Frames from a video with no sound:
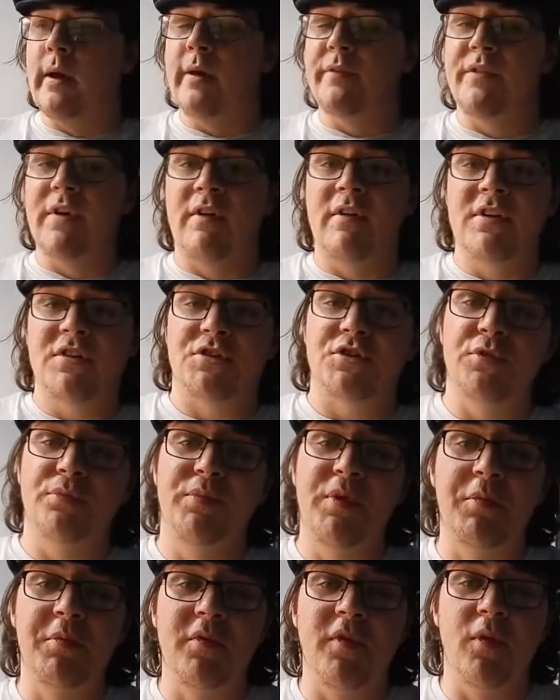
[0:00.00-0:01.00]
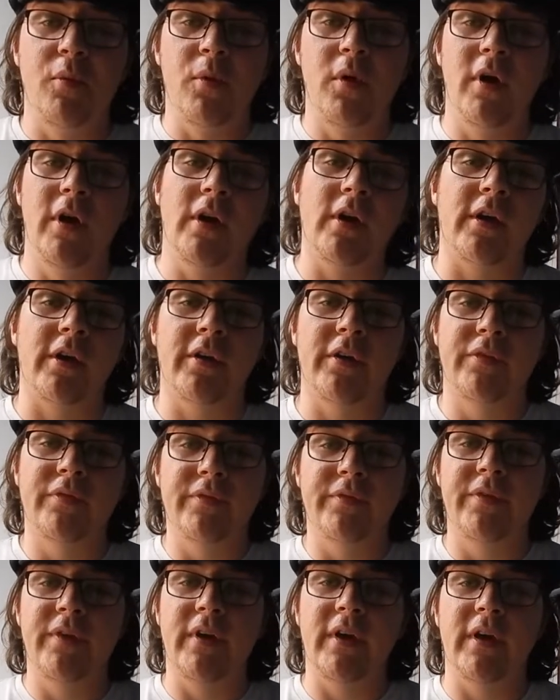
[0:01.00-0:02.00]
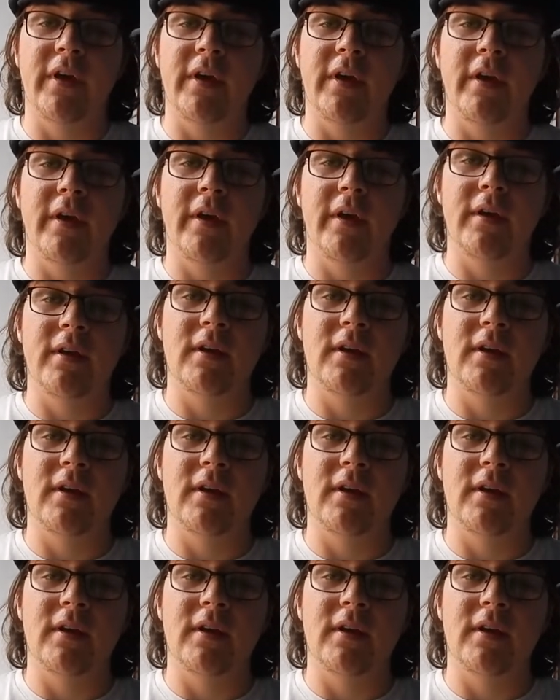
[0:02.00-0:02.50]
There is some people that work for